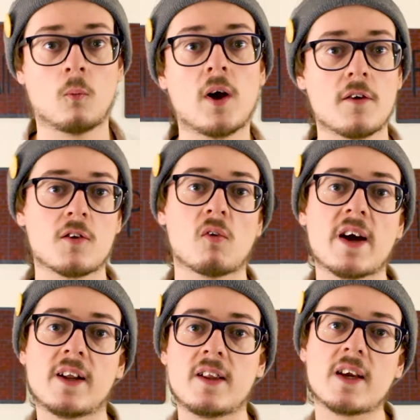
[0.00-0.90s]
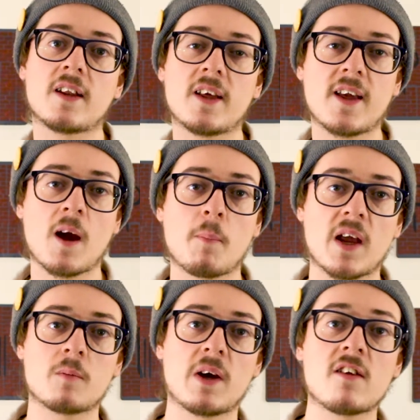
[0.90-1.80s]
We also ran a D&D
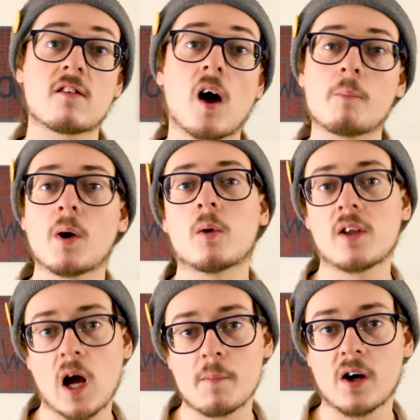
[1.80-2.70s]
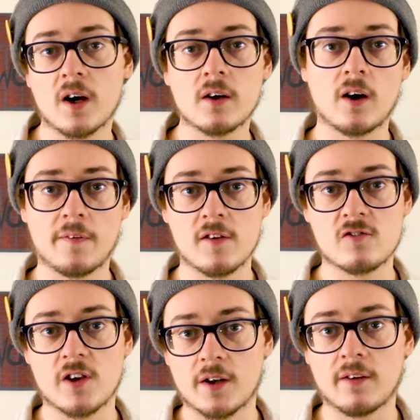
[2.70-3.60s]
campaign based on Bone Tomahawk on
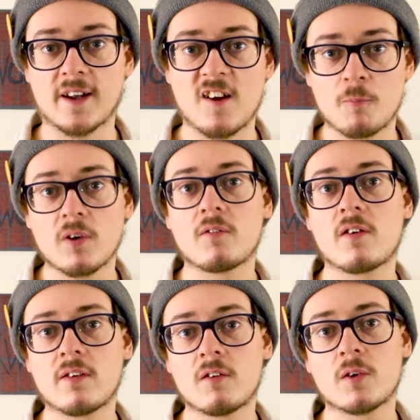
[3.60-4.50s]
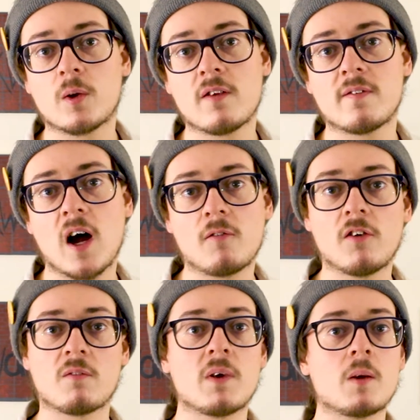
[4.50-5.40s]
this channel, and I've previously reviewed his
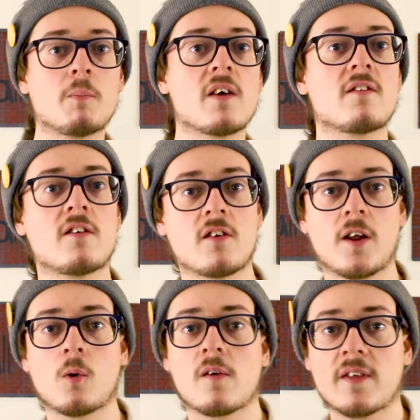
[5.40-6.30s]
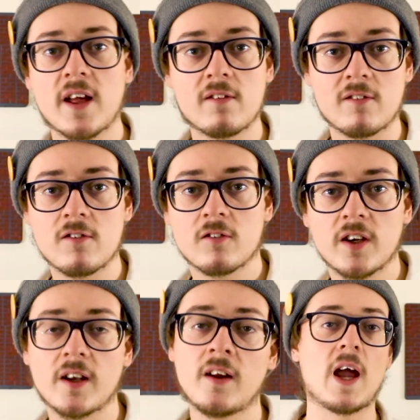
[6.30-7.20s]
novels Mean Business on North Ganson
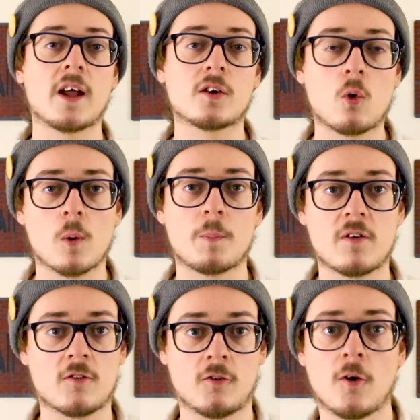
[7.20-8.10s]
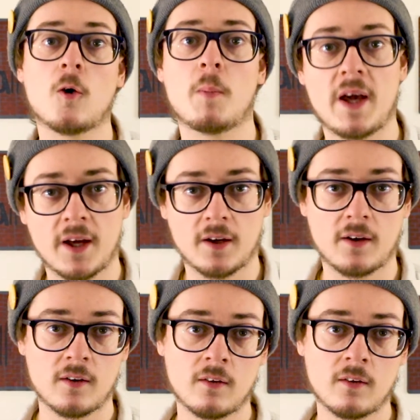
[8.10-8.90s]
Street and Corpus Chrome Inc.